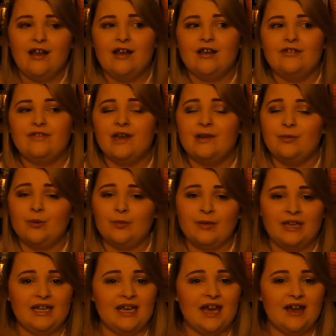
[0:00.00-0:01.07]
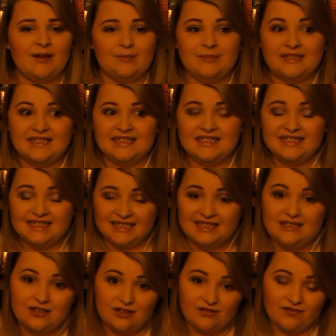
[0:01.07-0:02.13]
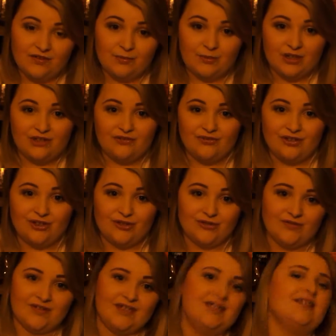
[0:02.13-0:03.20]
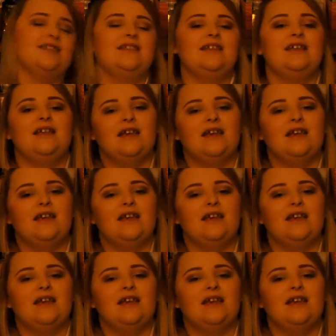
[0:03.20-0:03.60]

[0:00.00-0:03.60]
They will be a bazillion of them when you're in university.